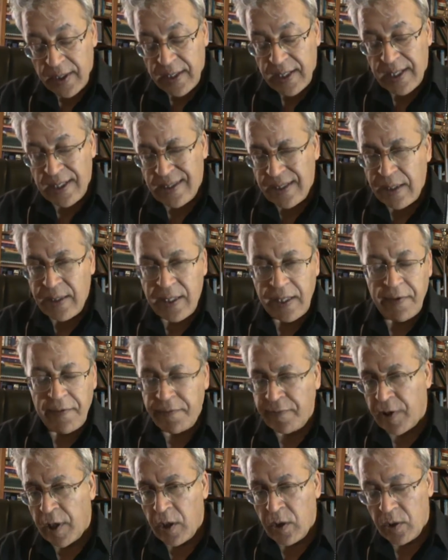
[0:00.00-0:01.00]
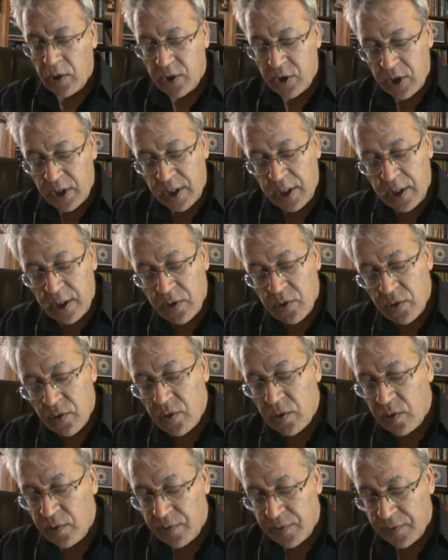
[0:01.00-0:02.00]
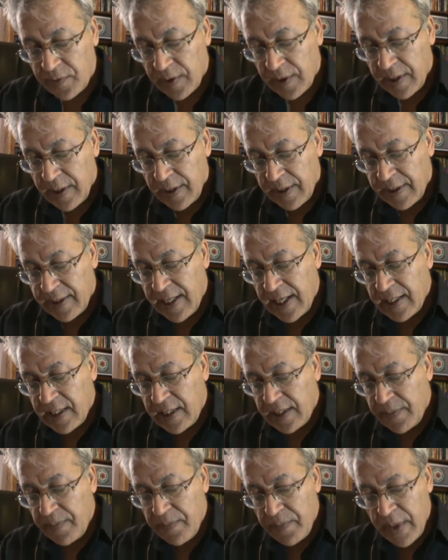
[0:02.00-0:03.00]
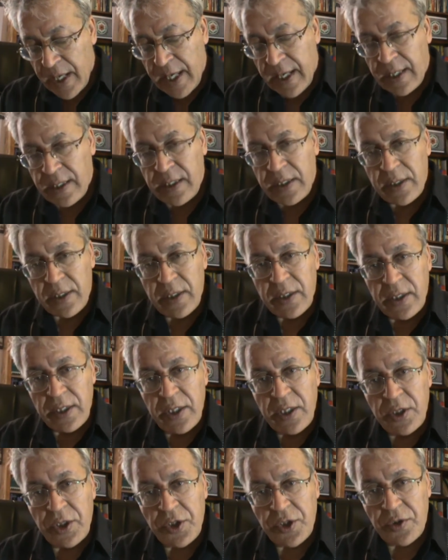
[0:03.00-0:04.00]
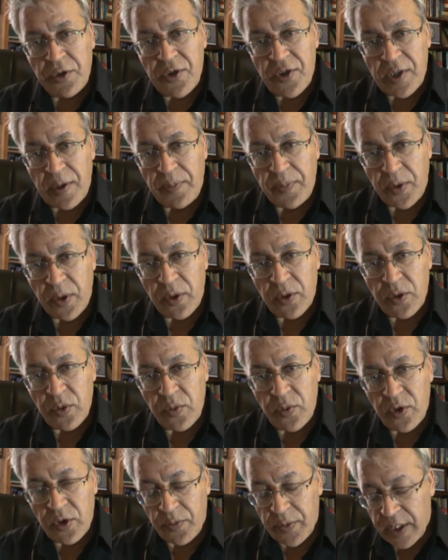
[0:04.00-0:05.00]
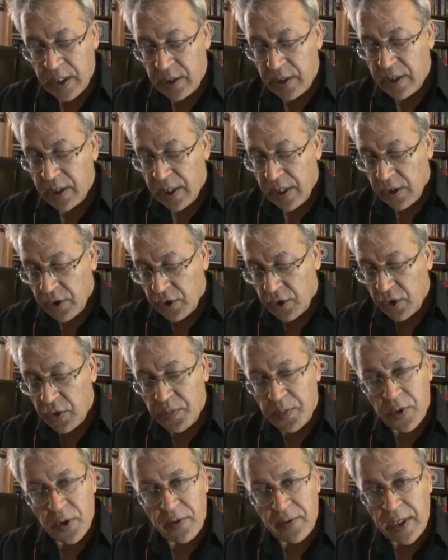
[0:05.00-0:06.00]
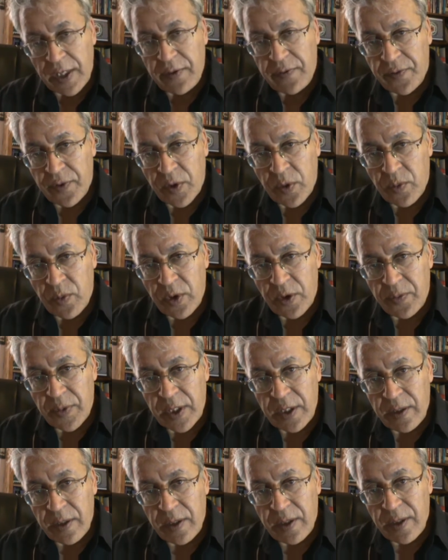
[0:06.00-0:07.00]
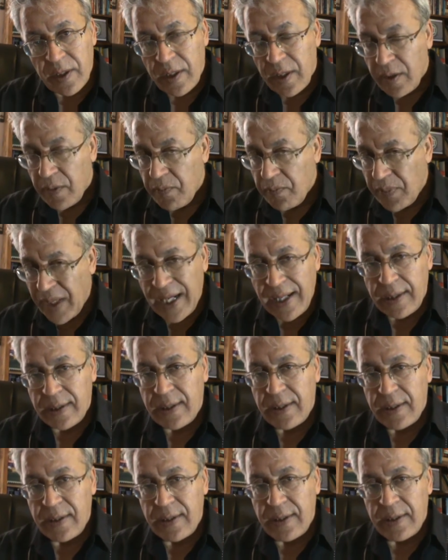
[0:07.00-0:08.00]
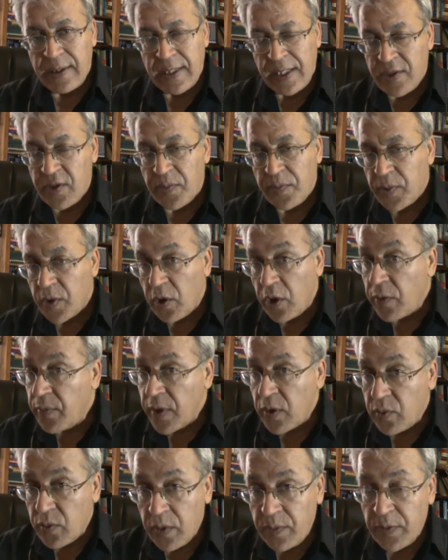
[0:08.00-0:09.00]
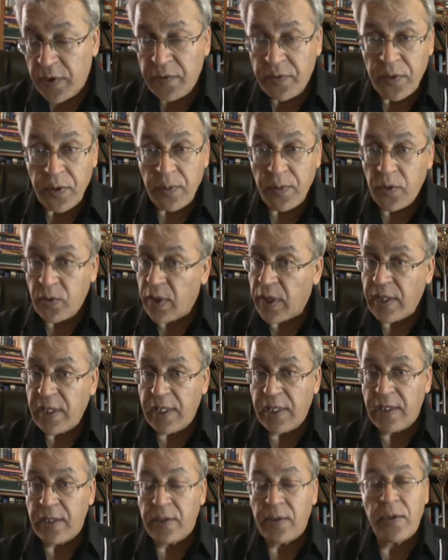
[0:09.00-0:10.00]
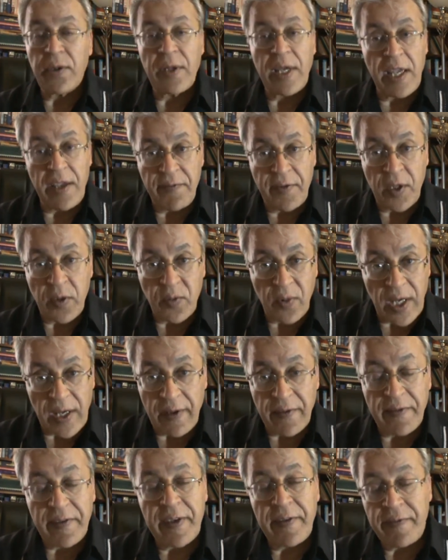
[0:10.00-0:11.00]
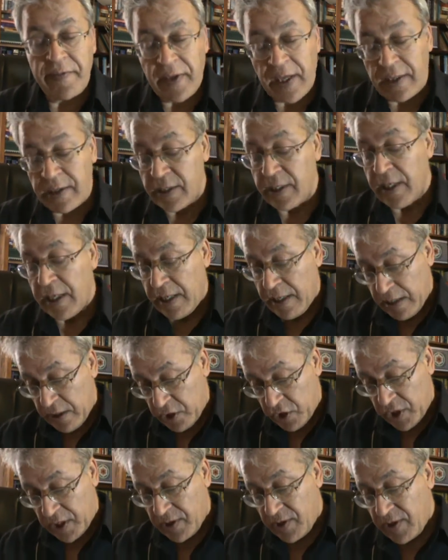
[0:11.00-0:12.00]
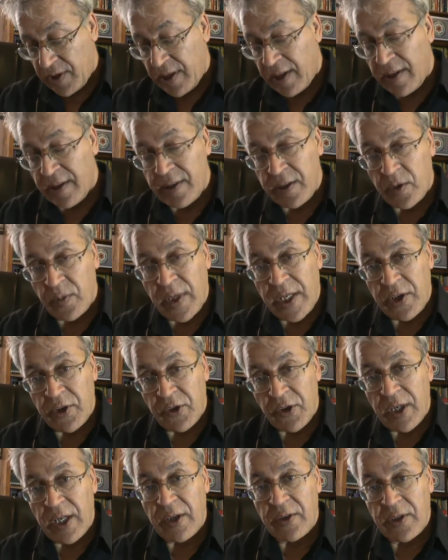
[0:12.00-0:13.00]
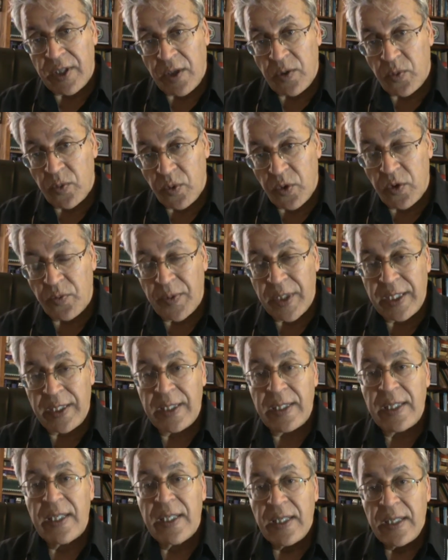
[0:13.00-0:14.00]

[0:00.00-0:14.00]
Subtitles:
as a default rule that men should support women, should provide for women, but doesn't prohibit women from working or having wealth. In fact, just the other way around, that women